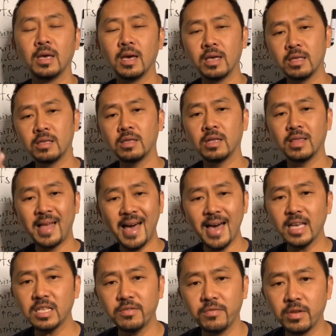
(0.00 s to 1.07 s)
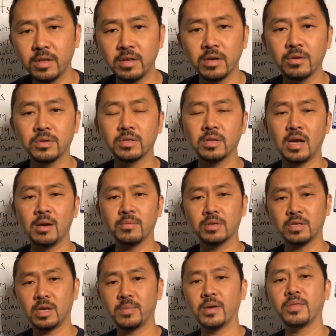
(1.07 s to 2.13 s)
And then the last video is I'm going to
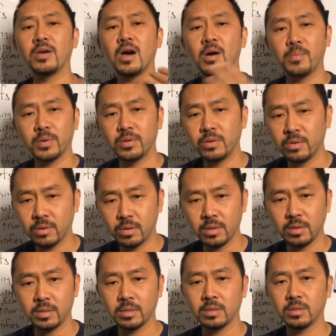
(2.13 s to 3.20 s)
talk about the opportunities.